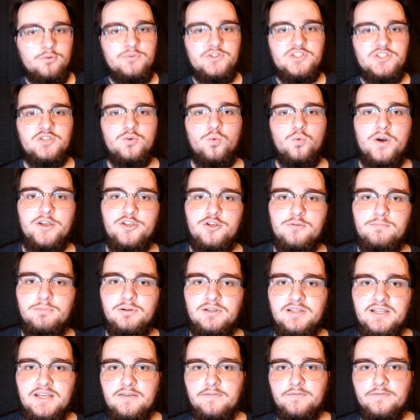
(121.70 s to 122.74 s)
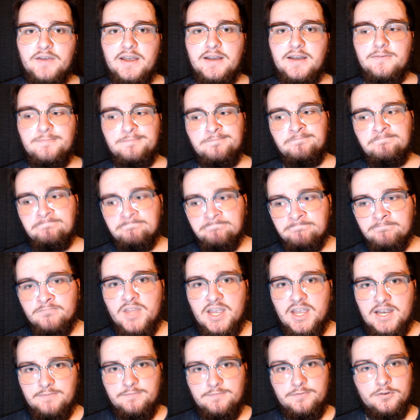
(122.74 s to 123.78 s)
the way you believe, and
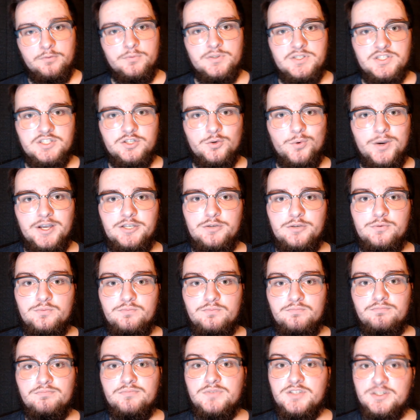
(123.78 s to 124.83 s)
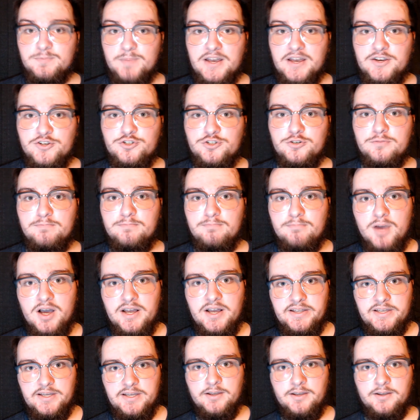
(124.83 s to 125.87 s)
influence the way you spend your
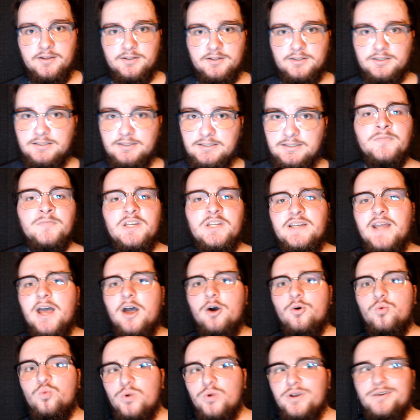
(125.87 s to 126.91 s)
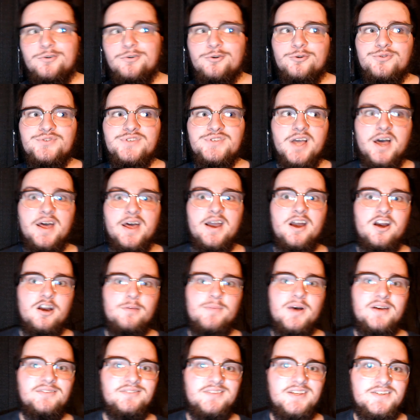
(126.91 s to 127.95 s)
money. Now, when news got out
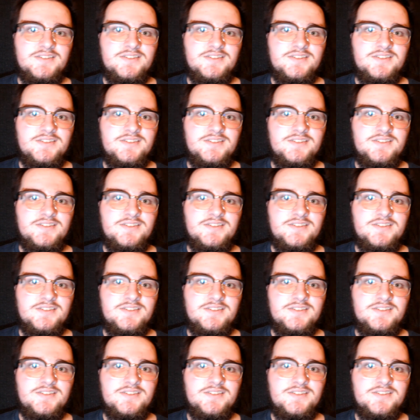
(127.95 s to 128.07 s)
about this